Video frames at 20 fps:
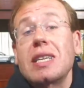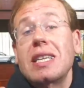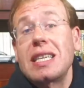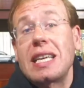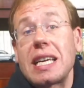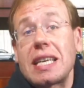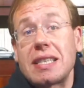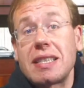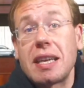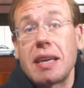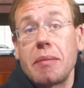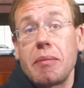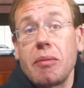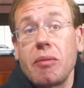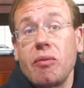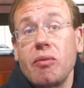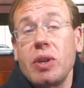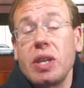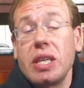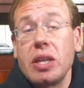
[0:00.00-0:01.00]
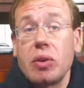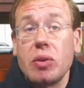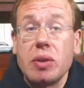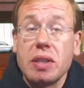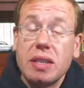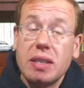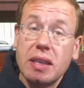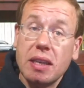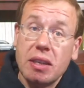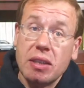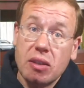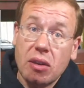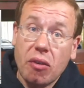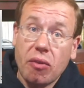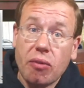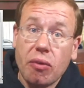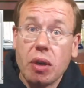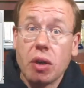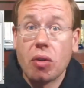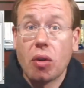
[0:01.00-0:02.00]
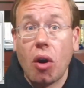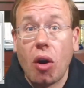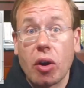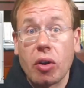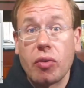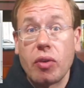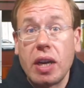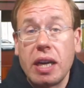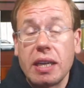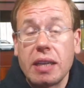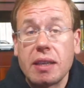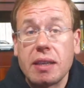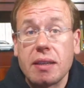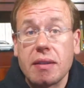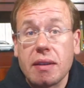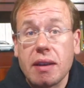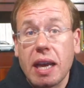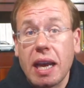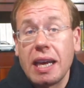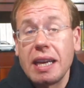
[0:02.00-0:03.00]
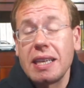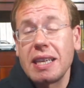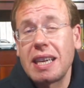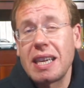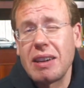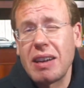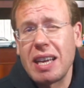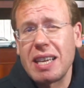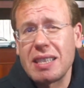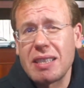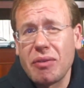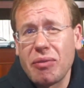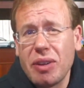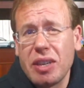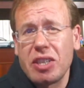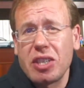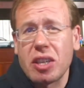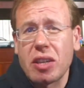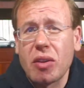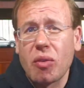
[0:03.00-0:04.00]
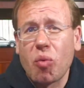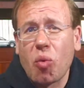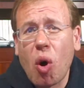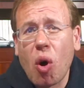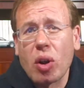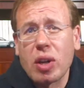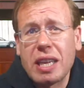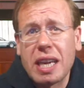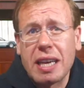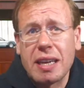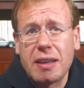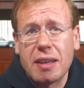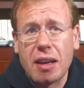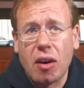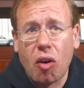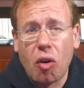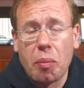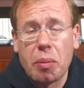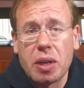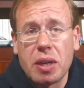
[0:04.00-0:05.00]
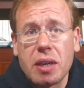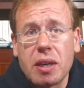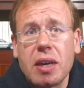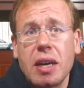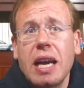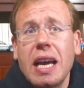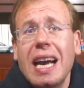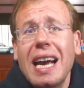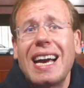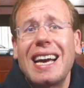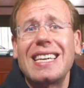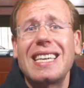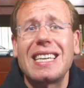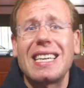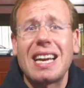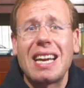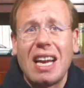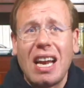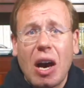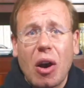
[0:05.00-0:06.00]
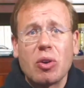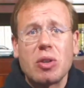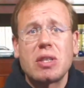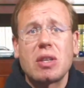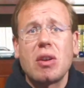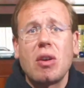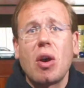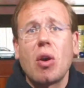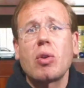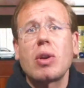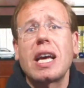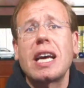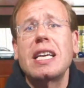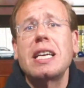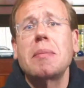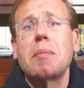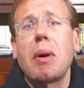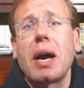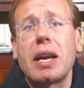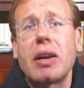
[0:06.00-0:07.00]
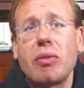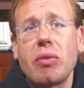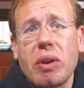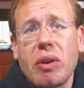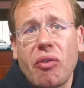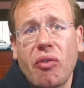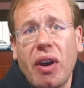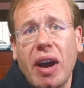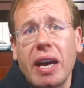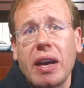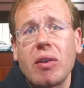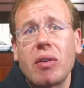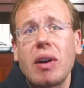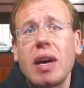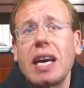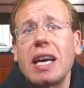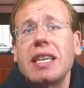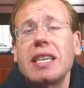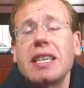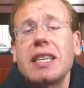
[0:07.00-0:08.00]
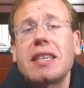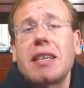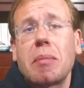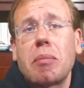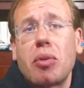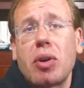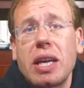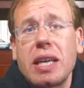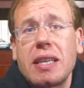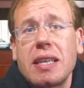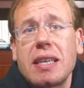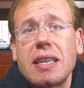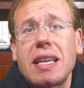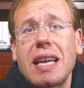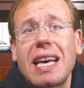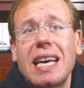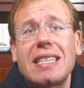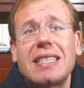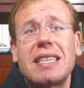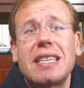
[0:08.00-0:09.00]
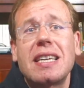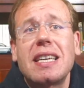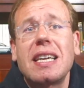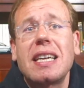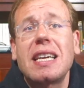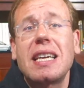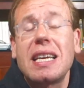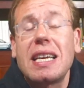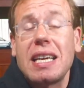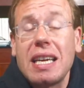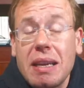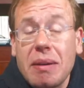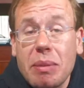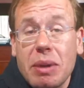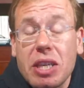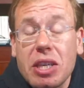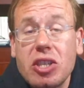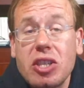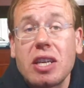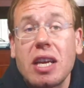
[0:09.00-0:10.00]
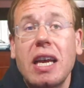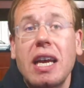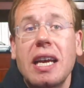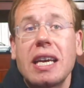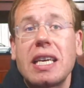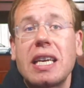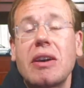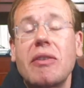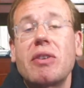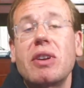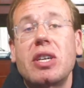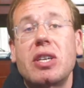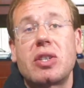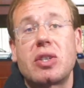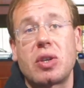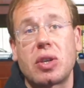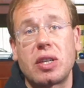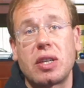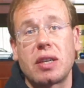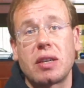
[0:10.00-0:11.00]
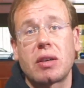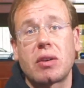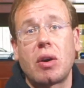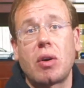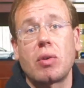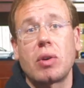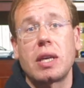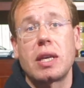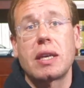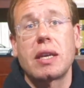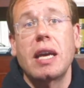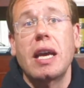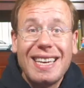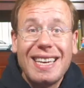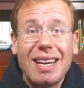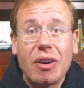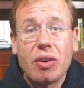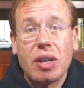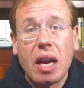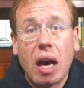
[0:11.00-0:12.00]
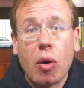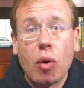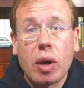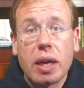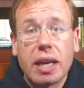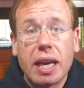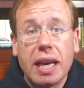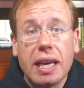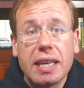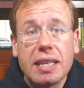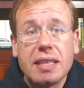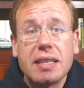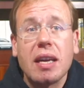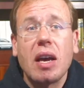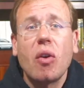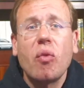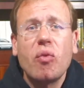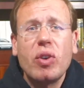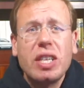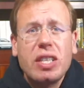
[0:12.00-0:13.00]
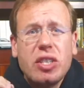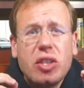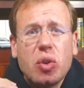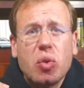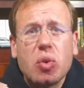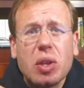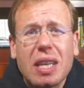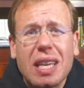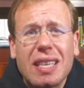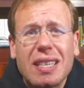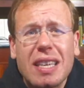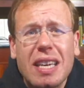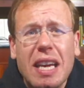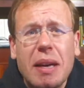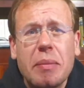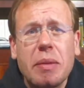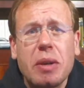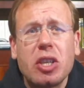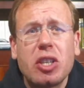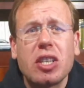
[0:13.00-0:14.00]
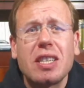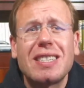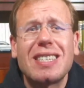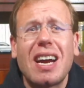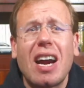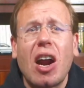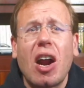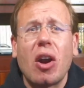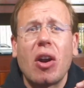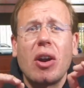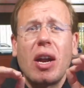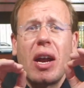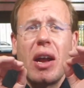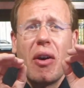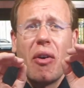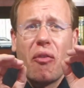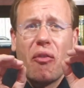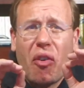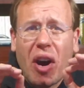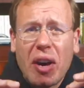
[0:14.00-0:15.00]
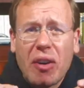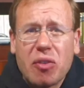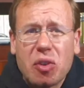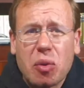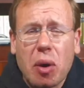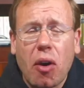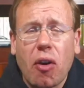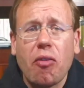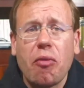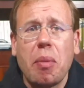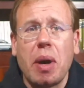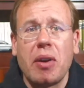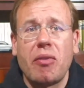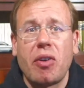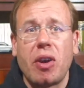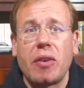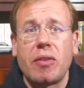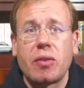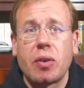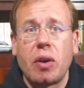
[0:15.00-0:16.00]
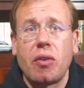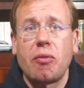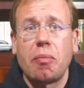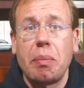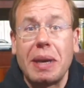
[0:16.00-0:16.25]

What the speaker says: in the next step, we used a software, CONRAD, and it has a feature, the raw data opener, and it allows to load any binary file and interpret it as an image given a certain encoding. Here in our case, we knew that the images are 512 by 512